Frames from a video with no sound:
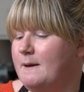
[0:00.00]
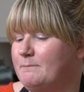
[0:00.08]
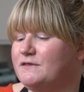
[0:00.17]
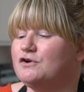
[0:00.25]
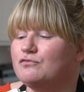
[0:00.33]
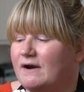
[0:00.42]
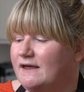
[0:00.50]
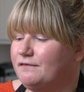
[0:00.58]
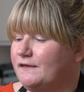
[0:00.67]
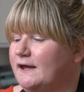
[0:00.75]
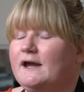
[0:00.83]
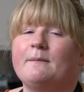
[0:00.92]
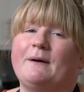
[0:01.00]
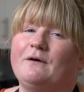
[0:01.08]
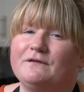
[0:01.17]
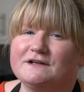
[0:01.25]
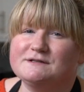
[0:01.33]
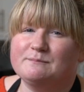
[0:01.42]
But the great thing
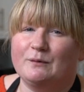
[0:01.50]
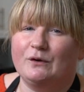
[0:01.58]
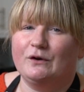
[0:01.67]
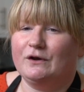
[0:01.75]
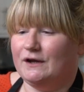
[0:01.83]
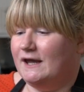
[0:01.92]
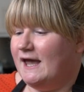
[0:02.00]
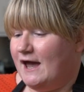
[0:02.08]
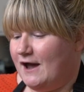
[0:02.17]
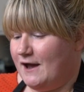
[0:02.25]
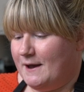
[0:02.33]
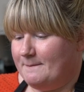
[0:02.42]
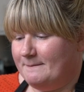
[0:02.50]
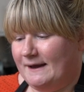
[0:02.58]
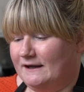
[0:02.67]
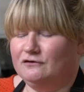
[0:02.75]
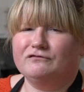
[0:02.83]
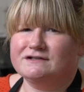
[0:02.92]
about this book,
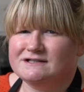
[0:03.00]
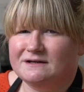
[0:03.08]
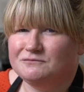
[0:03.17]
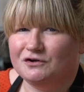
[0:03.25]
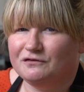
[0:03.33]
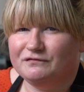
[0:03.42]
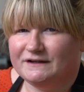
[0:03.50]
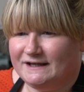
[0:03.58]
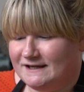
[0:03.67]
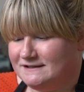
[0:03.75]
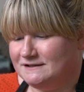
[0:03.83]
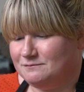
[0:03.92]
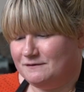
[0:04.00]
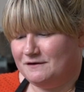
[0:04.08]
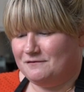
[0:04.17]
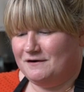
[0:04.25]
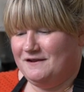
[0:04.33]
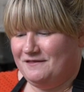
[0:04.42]
and obviously I'm not affiliated with it
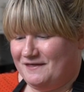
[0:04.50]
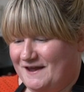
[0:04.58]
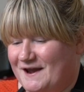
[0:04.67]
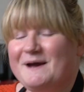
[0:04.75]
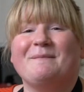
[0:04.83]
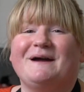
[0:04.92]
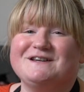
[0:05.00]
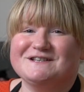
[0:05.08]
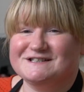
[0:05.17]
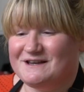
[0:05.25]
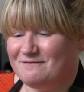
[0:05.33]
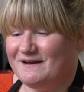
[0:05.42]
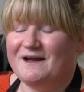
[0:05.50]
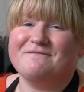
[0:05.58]
or anything, but I just love it.